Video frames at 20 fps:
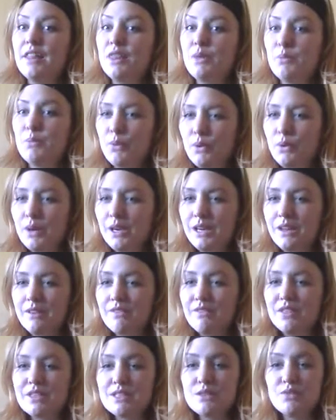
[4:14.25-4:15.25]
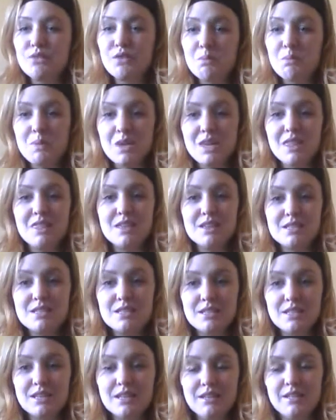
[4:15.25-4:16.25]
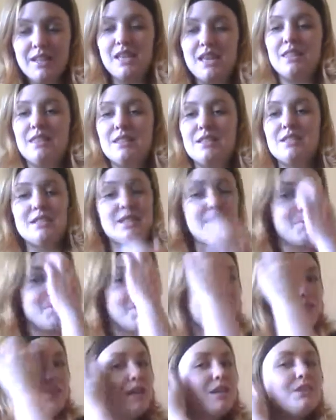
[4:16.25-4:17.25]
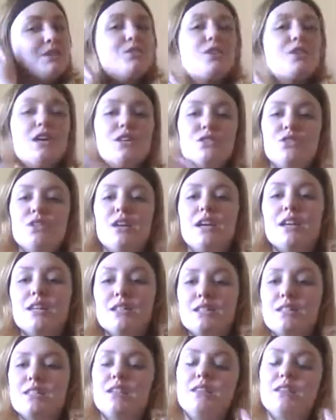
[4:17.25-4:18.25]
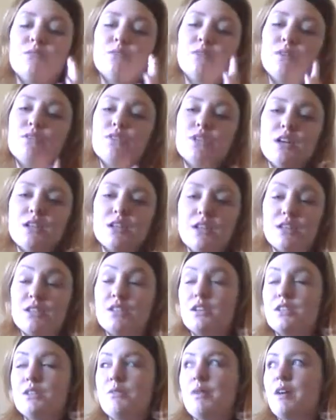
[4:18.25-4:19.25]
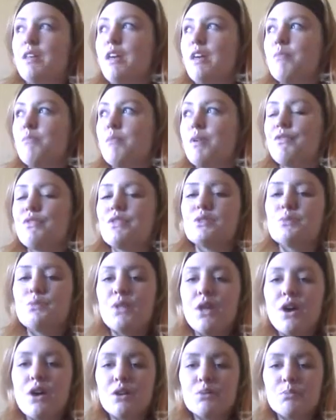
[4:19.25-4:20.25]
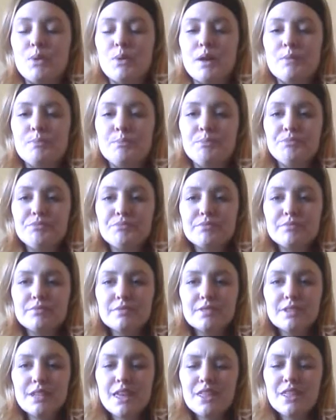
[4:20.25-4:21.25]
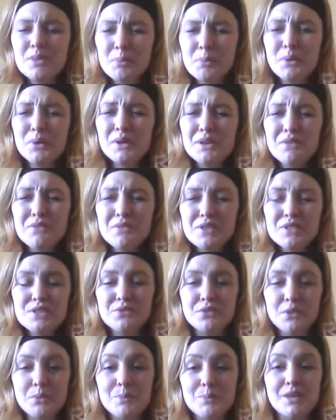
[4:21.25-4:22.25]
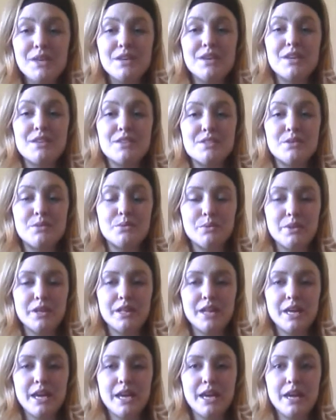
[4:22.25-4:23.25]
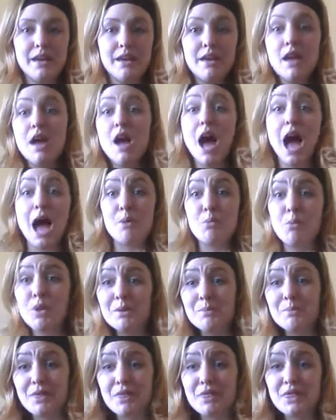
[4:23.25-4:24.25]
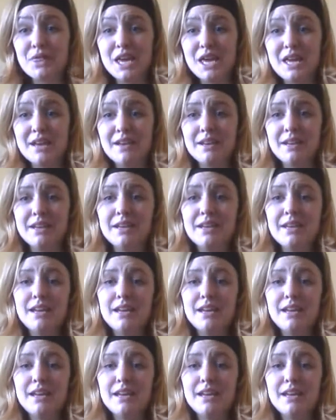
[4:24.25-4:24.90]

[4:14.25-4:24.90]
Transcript: the point of this for me, this time I've done crash diets, and I talked about that in my first vlog. But the point of this for me isn't really I want to be thin,